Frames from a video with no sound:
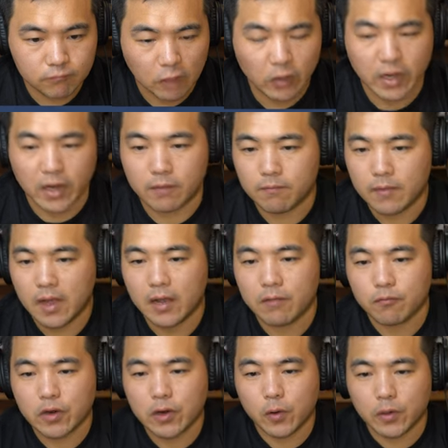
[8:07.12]
Okay,
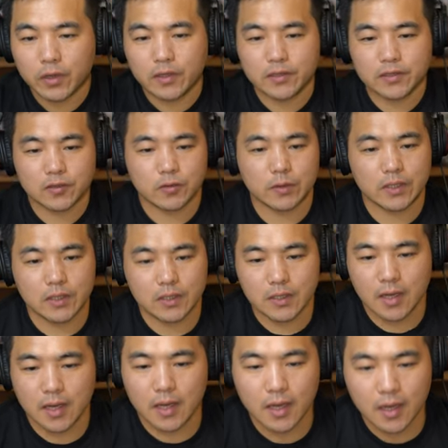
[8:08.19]
I'm recording the
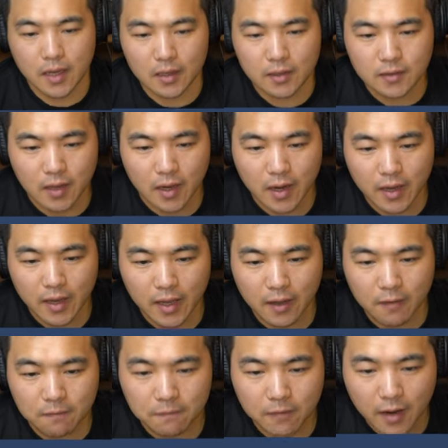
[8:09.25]
screen, and I
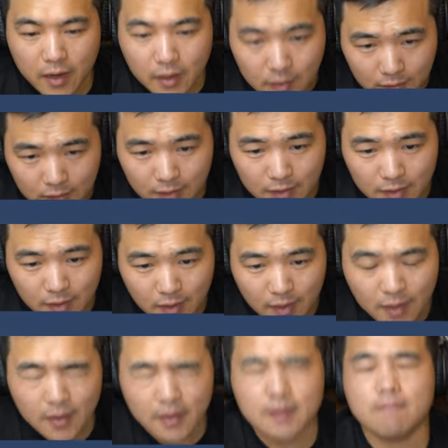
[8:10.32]
have finally,
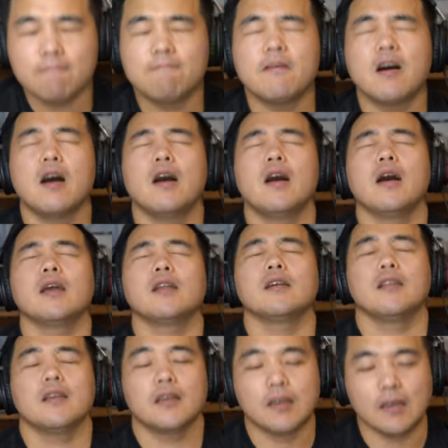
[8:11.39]

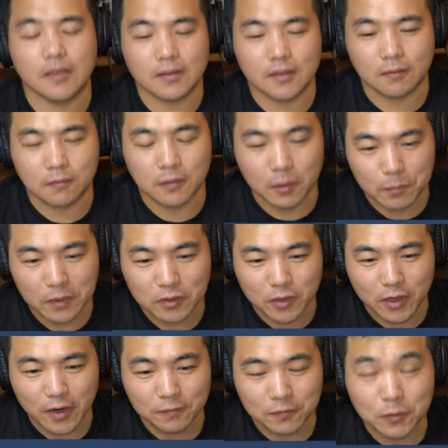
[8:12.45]
finally got the floppy
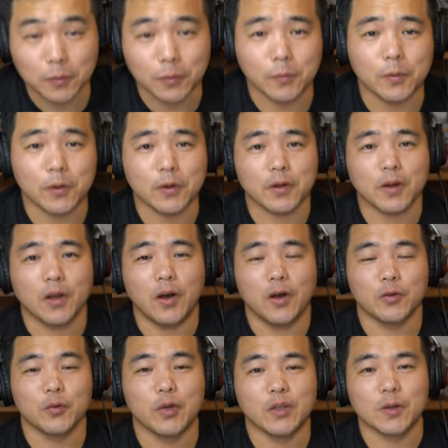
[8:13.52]
drive to work
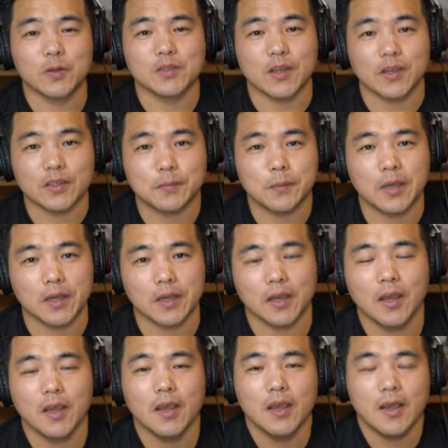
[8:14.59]
on Windows X
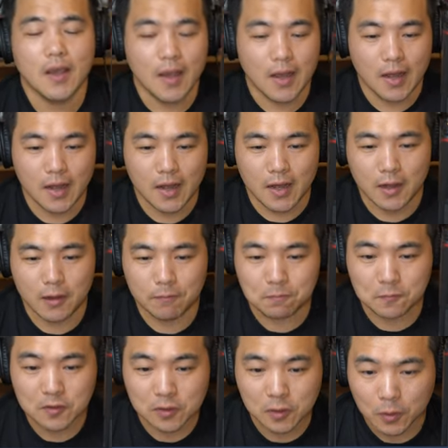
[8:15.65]
P. Um,
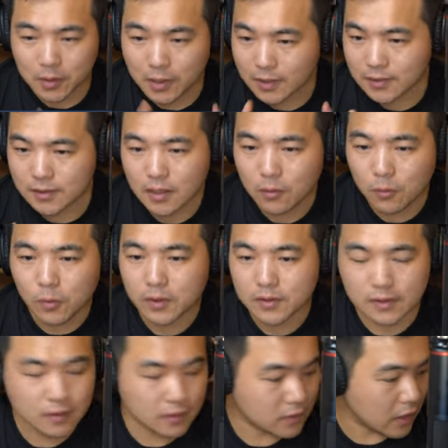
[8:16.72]
so let's see
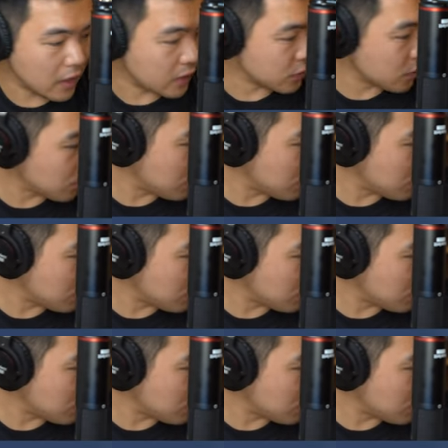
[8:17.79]
what's inside. So